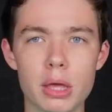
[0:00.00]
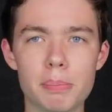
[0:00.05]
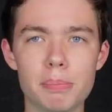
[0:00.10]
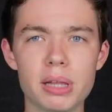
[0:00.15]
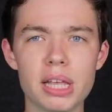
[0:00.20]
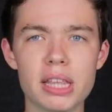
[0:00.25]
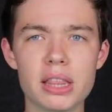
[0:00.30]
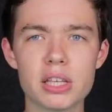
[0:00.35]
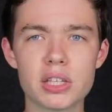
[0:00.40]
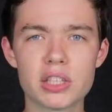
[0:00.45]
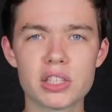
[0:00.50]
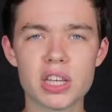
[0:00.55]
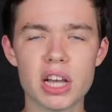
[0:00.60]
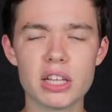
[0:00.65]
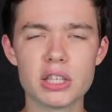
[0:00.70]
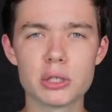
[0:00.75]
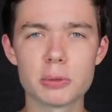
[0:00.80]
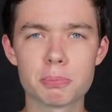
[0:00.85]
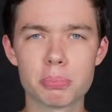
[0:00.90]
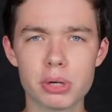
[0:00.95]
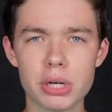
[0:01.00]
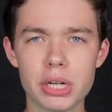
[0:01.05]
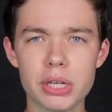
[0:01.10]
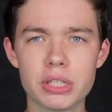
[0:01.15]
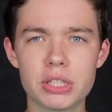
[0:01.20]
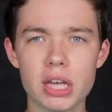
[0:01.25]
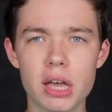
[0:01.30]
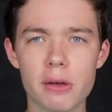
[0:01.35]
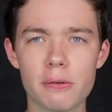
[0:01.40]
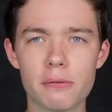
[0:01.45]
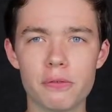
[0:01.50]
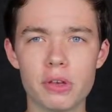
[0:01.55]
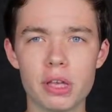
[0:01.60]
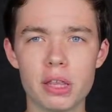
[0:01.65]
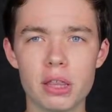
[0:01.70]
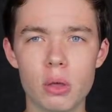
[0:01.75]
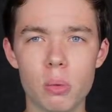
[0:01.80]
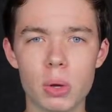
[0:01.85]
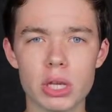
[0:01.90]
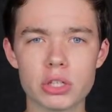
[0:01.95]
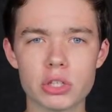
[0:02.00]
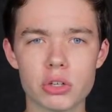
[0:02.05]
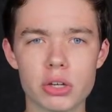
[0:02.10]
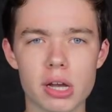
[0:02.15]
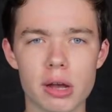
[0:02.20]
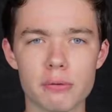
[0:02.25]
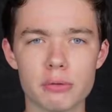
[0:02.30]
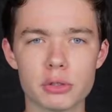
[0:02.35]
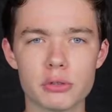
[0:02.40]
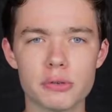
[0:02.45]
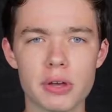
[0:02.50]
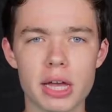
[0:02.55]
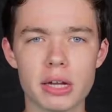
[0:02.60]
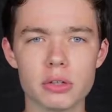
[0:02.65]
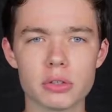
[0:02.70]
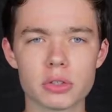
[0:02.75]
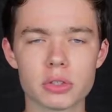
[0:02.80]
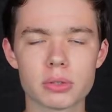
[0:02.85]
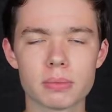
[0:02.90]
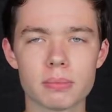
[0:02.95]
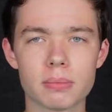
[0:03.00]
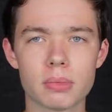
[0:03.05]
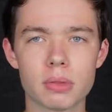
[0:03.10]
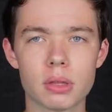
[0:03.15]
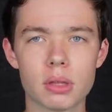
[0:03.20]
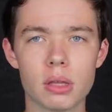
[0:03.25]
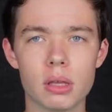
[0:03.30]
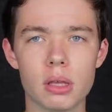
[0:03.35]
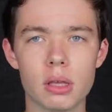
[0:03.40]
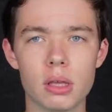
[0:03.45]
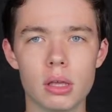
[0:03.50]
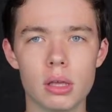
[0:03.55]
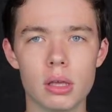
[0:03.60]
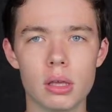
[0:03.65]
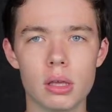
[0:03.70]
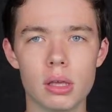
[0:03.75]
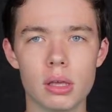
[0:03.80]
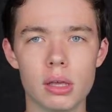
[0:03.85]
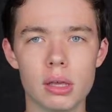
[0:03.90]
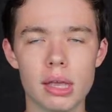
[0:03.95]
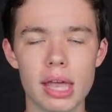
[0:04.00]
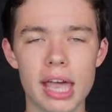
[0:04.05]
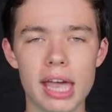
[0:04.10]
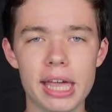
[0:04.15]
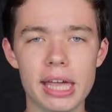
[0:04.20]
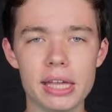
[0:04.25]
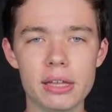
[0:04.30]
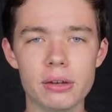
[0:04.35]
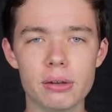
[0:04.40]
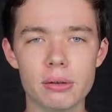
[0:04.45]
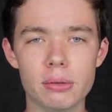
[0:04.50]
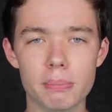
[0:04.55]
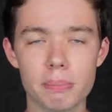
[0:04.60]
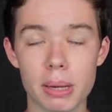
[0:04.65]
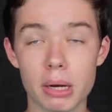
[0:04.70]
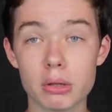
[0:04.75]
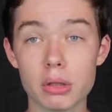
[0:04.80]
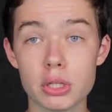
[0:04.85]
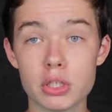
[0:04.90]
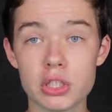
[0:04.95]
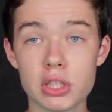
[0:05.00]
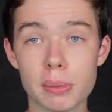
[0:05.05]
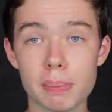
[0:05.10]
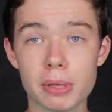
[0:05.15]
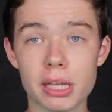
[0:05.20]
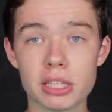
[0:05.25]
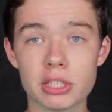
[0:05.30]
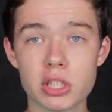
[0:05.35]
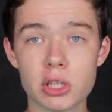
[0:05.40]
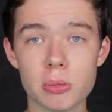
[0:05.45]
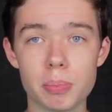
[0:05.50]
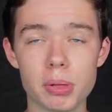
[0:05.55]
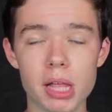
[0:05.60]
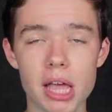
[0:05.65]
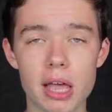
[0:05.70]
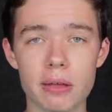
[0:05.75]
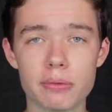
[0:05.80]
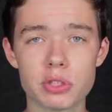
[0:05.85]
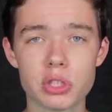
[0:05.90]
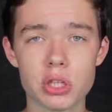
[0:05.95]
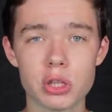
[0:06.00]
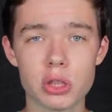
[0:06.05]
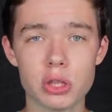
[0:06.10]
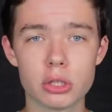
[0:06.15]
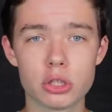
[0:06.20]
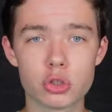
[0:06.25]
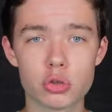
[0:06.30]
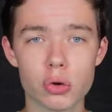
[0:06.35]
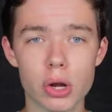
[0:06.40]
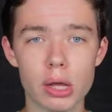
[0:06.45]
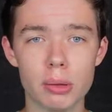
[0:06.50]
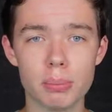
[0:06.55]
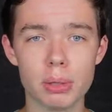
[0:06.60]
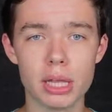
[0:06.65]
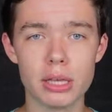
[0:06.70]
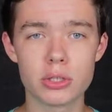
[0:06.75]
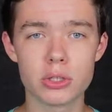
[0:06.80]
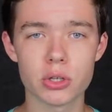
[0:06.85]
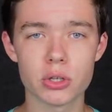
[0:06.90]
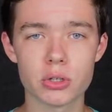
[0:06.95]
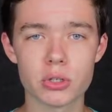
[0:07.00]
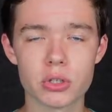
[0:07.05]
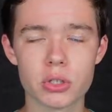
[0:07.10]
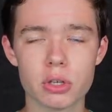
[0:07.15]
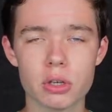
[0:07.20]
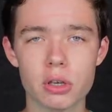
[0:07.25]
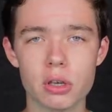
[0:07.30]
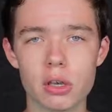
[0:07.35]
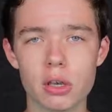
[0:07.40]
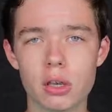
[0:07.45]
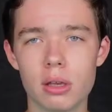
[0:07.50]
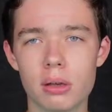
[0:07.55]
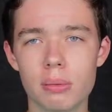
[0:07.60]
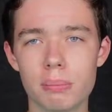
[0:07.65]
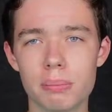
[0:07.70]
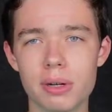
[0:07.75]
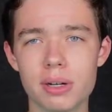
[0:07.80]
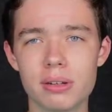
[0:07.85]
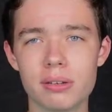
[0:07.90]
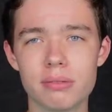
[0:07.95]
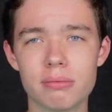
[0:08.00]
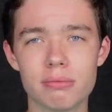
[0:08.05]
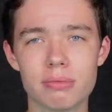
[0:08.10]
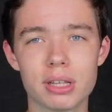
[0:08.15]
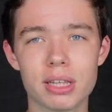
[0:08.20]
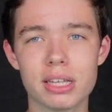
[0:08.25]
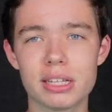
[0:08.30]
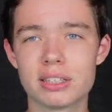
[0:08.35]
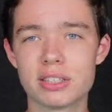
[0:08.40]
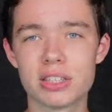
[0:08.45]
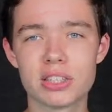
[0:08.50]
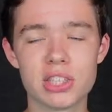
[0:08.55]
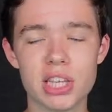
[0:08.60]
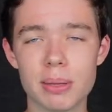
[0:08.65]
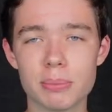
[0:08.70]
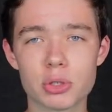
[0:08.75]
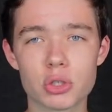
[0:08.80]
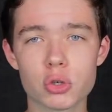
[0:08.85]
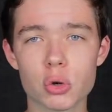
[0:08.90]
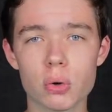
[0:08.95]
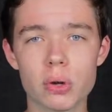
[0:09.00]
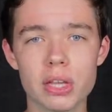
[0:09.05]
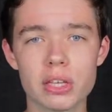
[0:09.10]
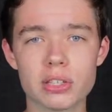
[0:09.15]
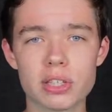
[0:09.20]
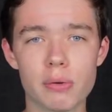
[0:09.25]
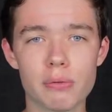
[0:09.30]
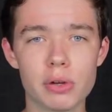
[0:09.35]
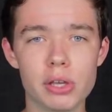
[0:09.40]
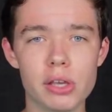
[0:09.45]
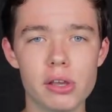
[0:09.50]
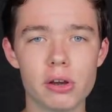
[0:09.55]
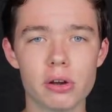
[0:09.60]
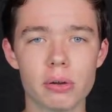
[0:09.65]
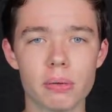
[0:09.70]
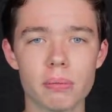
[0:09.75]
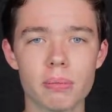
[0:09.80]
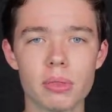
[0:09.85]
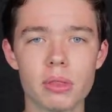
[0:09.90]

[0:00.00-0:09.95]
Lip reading: played the Suns pretty tough in the Western Conference Finals. Eight, barely slipping into the playoffs, the Trailblazers, but really it's the same story as every year.